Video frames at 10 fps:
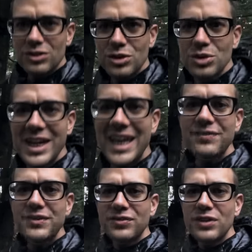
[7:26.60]
Through the
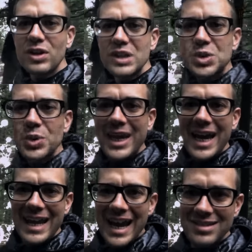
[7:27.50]
gift of knowledge, we
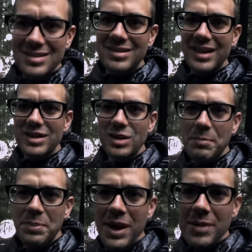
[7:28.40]
can ascertain the
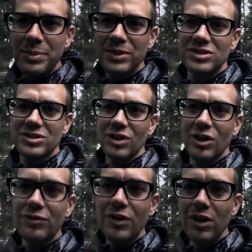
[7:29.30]
purpose
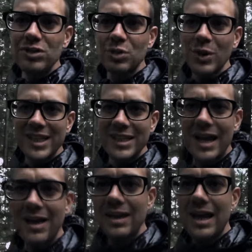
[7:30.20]
of God's will in
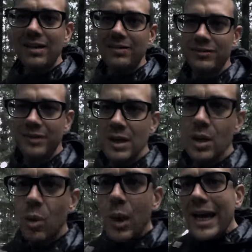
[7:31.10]
our
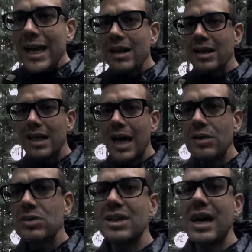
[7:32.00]
life. Why He
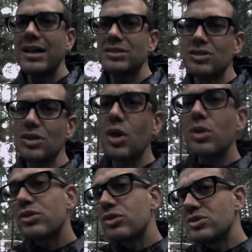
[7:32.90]
allows us to
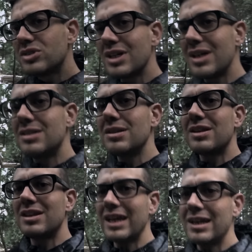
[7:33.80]
go through
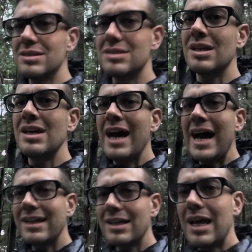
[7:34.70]
certain things
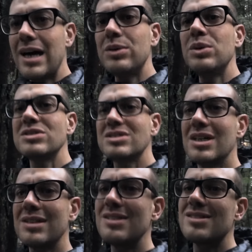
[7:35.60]
and allow
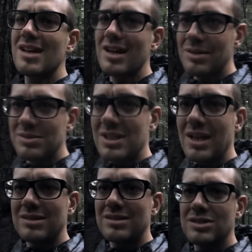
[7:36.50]
certain
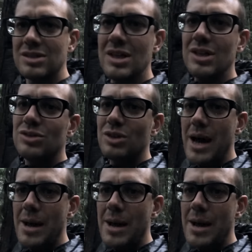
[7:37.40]
circumstances to